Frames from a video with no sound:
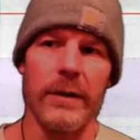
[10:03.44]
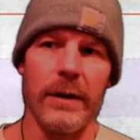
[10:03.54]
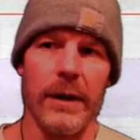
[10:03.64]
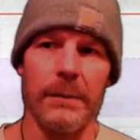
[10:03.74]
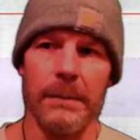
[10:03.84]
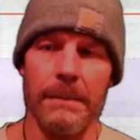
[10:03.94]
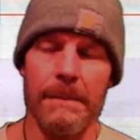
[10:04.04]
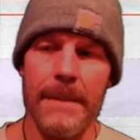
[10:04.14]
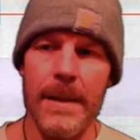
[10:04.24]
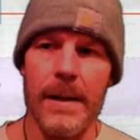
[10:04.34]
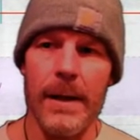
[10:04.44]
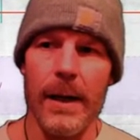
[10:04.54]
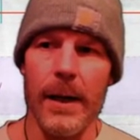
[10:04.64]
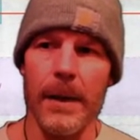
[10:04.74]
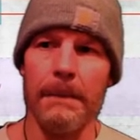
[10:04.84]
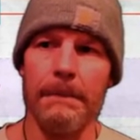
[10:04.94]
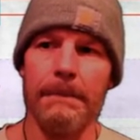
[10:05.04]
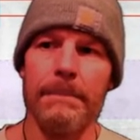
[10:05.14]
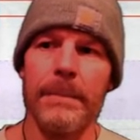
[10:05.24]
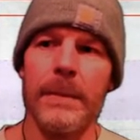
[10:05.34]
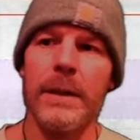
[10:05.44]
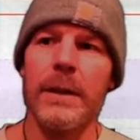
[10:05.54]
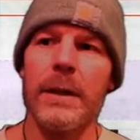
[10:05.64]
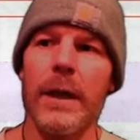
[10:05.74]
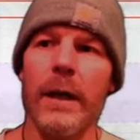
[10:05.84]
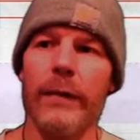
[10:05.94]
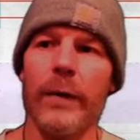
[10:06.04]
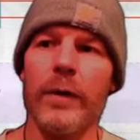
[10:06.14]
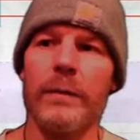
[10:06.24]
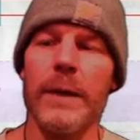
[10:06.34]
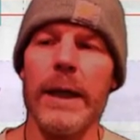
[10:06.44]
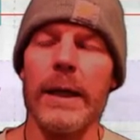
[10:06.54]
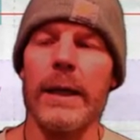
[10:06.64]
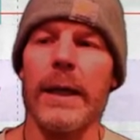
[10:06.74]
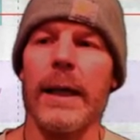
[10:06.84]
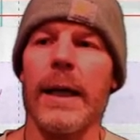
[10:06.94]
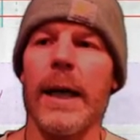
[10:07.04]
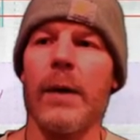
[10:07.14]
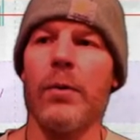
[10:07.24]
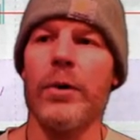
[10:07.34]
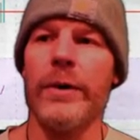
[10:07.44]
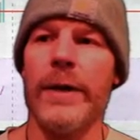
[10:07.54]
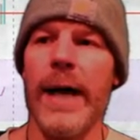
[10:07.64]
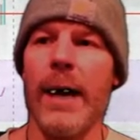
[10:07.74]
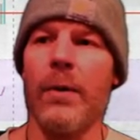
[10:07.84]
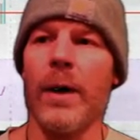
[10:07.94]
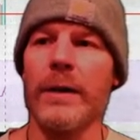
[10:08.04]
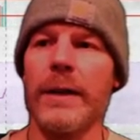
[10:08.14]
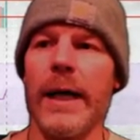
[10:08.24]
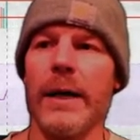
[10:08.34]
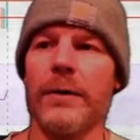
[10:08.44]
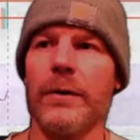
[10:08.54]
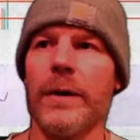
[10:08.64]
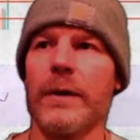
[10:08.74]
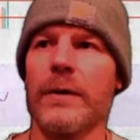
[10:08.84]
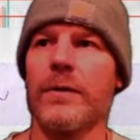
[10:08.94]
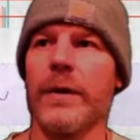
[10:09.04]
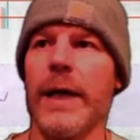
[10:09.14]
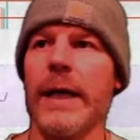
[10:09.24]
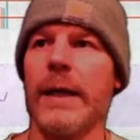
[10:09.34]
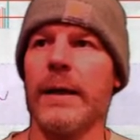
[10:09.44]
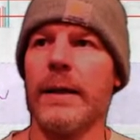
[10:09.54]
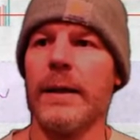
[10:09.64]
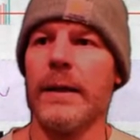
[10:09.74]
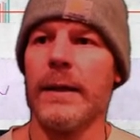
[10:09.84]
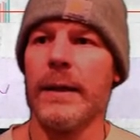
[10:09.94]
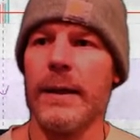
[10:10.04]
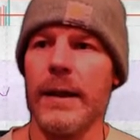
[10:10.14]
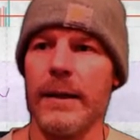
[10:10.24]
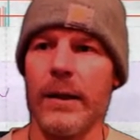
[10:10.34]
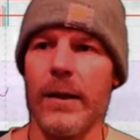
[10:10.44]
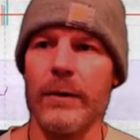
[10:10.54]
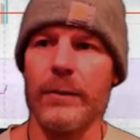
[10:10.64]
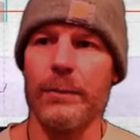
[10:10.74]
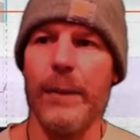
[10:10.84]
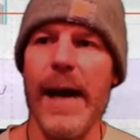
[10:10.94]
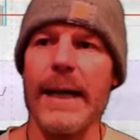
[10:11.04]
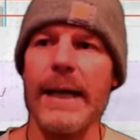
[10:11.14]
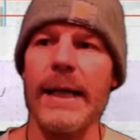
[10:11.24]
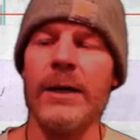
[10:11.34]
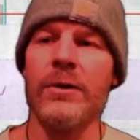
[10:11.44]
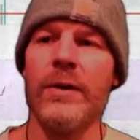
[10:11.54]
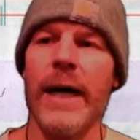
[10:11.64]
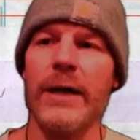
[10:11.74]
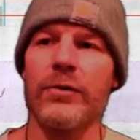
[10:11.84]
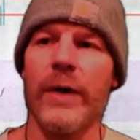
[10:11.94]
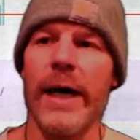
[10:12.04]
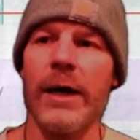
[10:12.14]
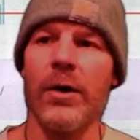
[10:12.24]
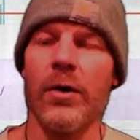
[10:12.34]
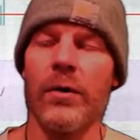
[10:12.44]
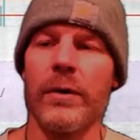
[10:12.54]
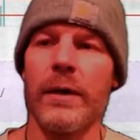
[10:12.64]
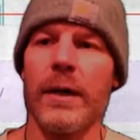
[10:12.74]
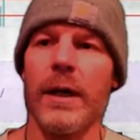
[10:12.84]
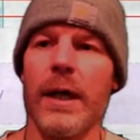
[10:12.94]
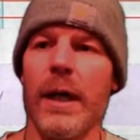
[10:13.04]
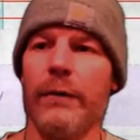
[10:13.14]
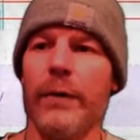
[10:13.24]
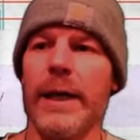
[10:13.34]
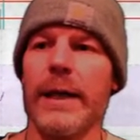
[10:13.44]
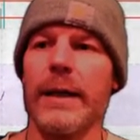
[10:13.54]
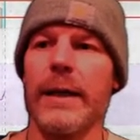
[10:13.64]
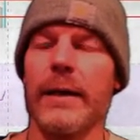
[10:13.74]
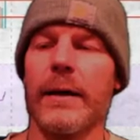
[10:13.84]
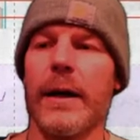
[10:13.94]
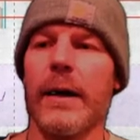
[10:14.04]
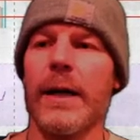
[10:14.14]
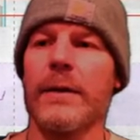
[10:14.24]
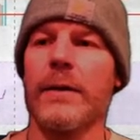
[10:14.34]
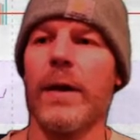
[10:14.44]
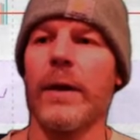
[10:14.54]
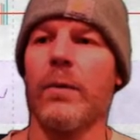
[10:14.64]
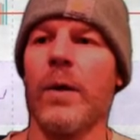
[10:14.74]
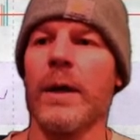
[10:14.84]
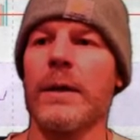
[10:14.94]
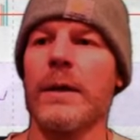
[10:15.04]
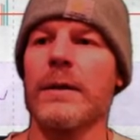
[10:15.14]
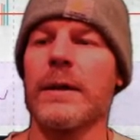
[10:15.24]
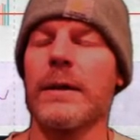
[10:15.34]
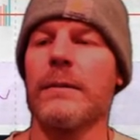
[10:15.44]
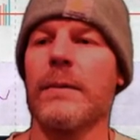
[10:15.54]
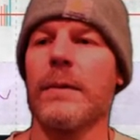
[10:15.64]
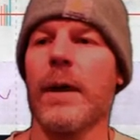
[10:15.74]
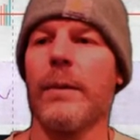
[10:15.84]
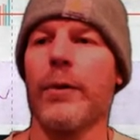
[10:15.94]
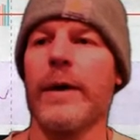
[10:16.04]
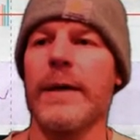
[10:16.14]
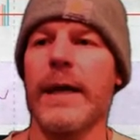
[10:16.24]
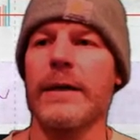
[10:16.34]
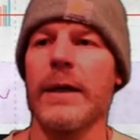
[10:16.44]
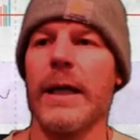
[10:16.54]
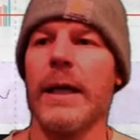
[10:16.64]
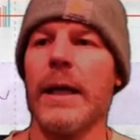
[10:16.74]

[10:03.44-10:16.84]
to them. Um, if it was me, I would not want to enter this trade until I was back into that triangle if we get there. All right. So I'd want this price action to